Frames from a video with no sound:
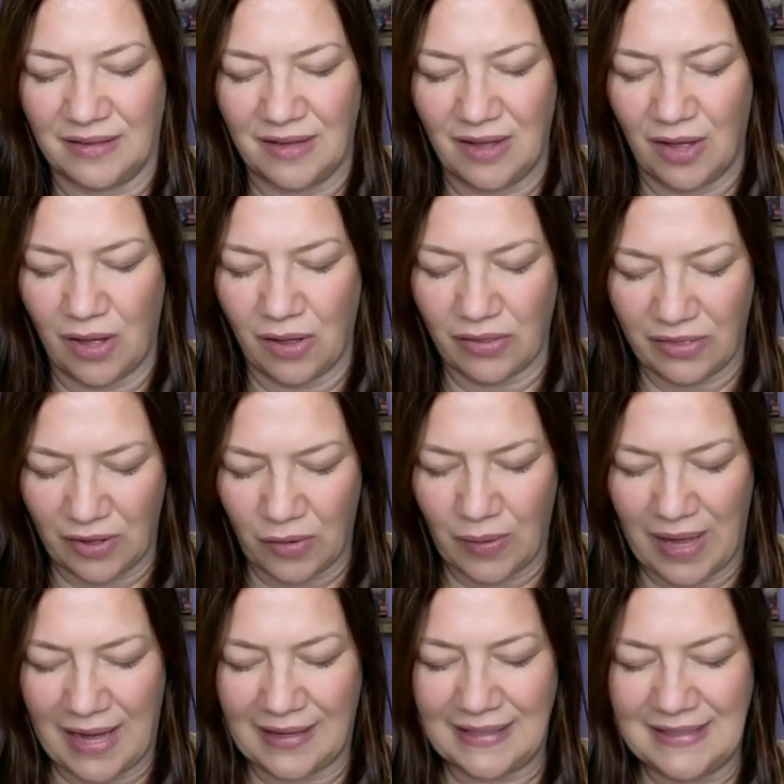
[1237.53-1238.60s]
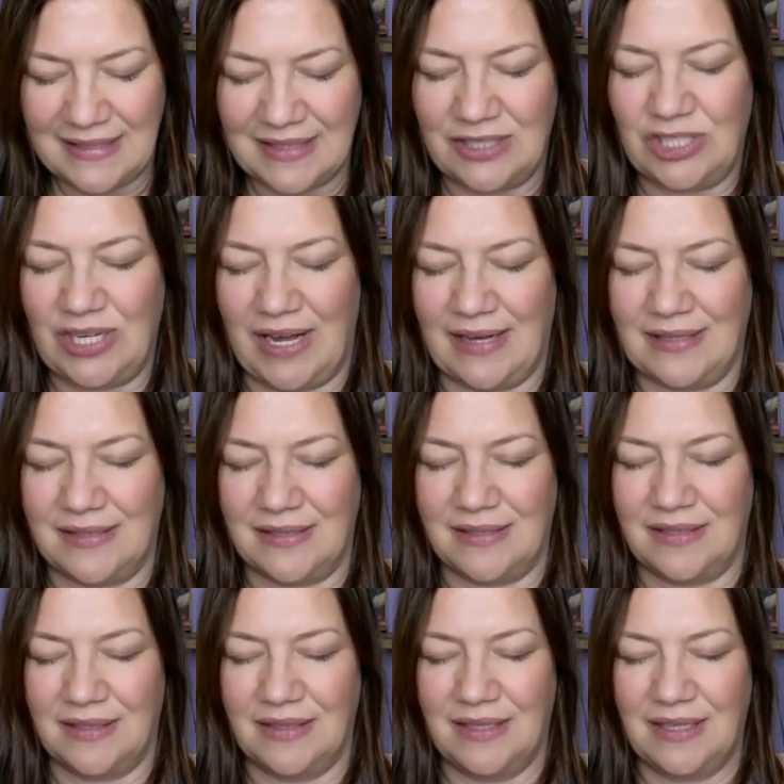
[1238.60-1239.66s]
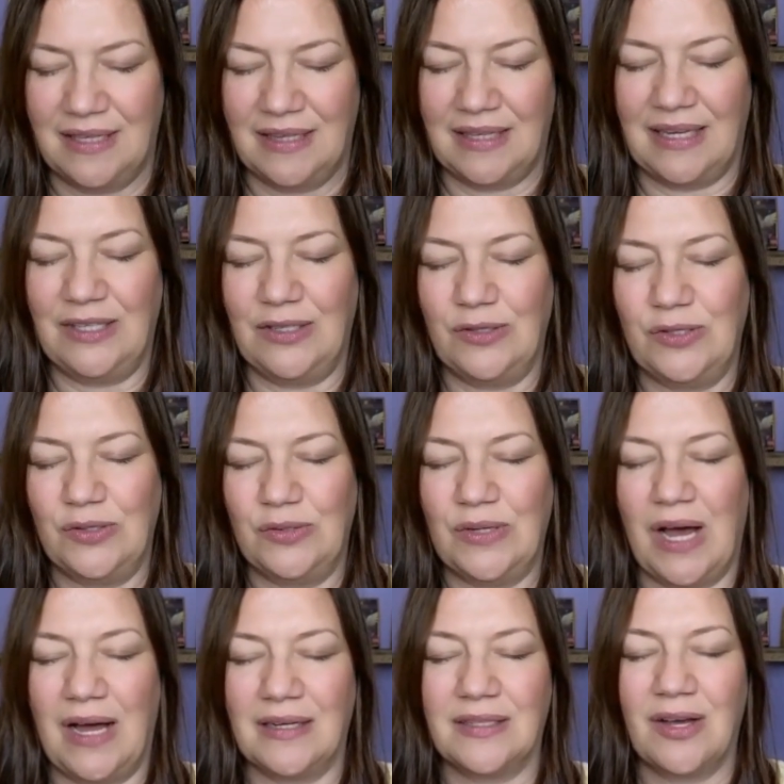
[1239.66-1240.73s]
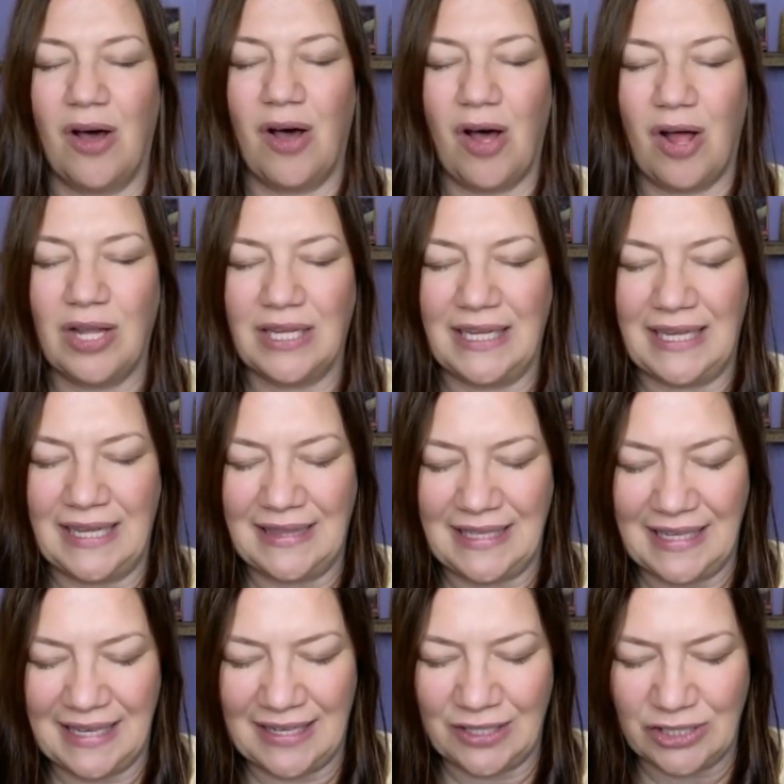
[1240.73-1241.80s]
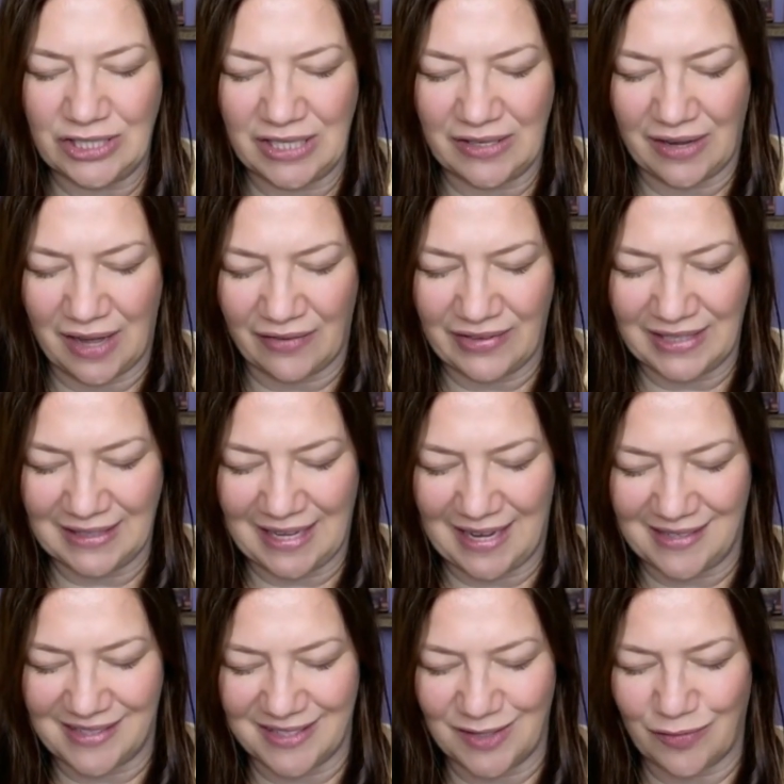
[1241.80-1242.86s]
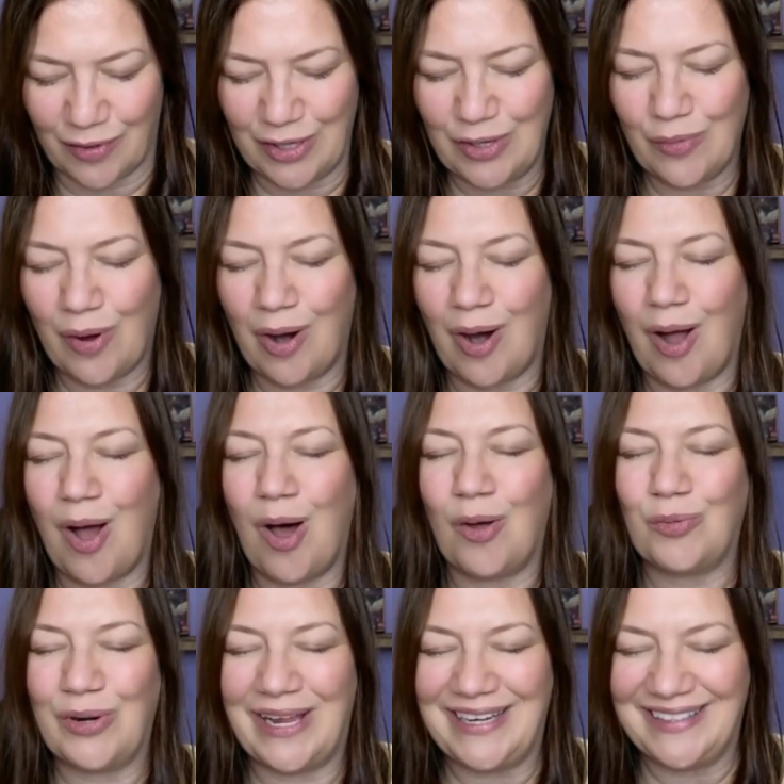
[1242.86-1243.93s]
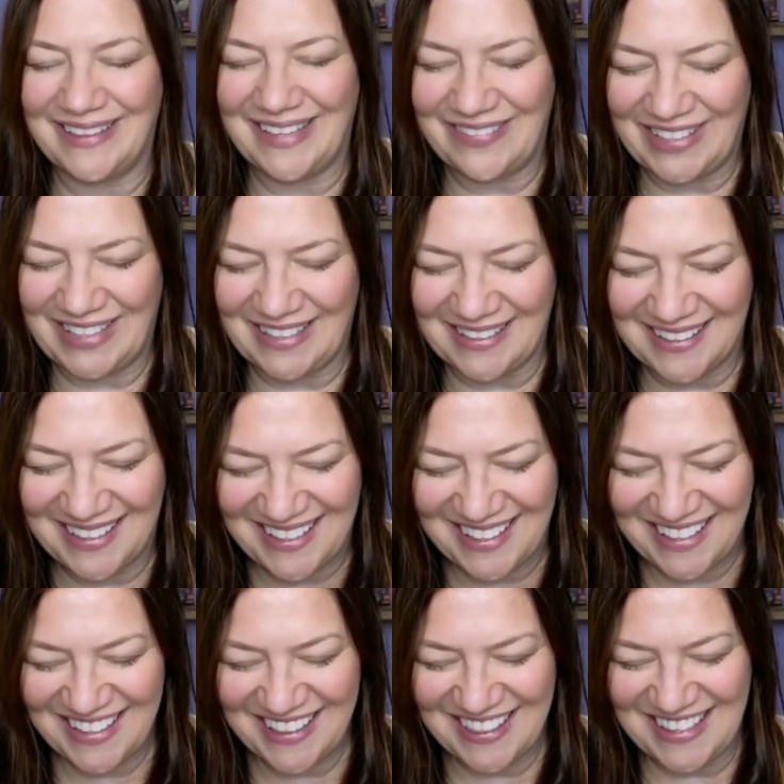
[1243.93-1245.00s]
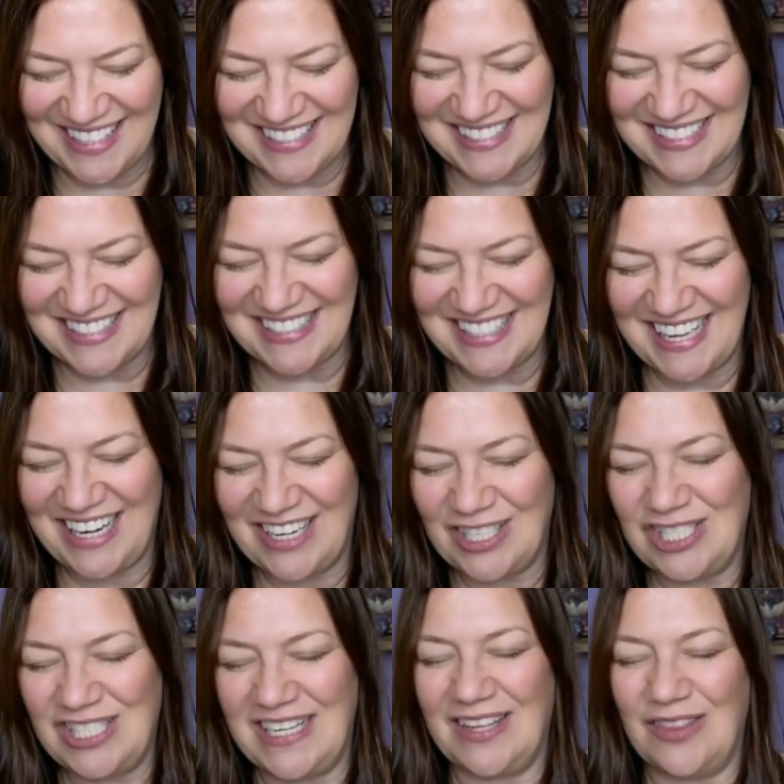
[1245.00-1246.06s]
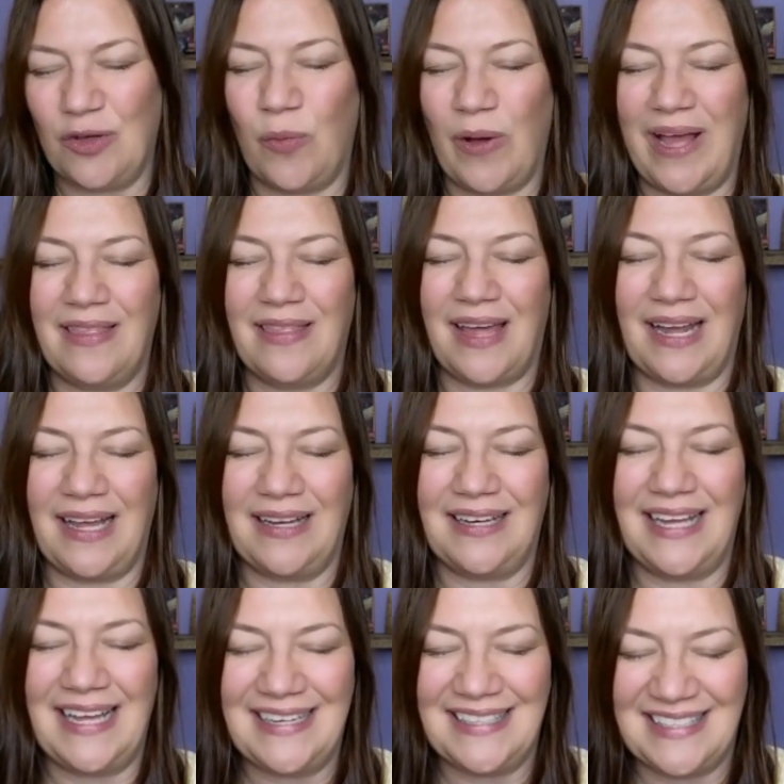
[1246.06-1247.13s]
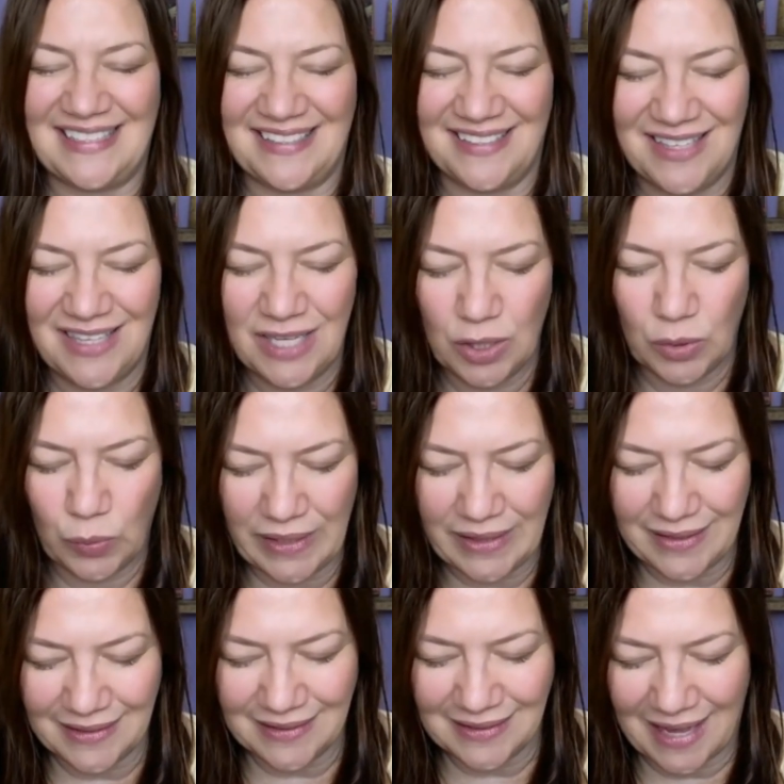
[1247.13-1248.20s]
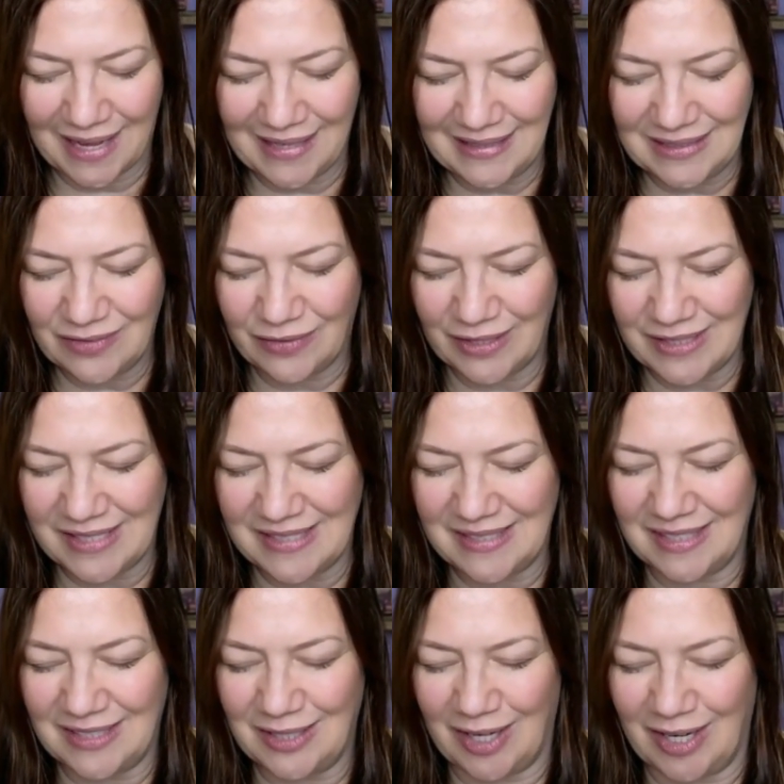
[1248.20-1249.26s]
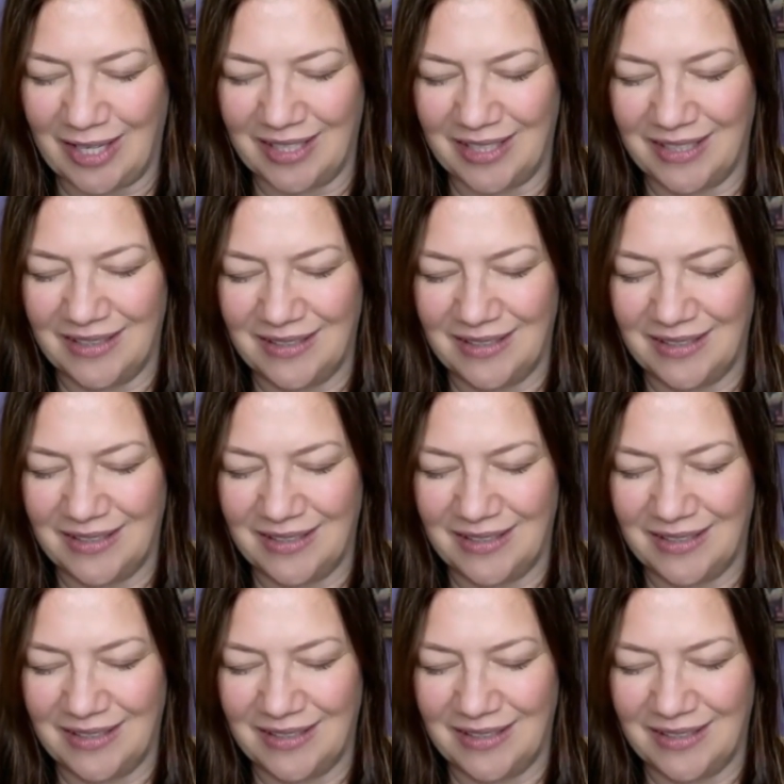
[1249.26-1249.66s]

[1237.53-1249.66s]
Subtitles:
Although I suggest that you do not call in the energy of Atlantis, for you are already living this energy in the way that it ended with the light versus the dark.